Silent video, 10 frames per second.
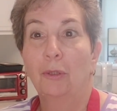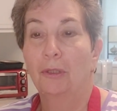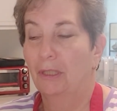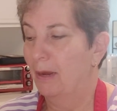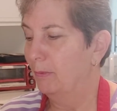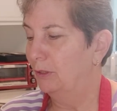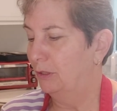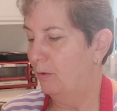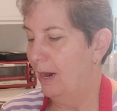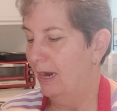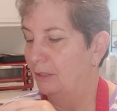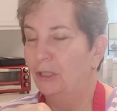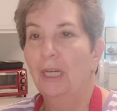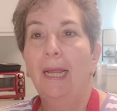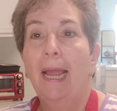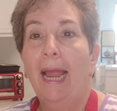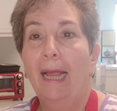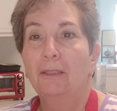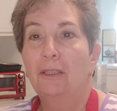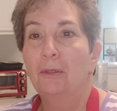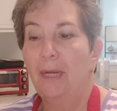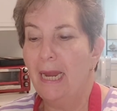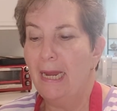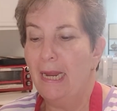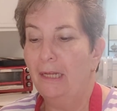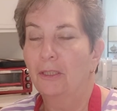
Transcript: or summer squash, and zucchini.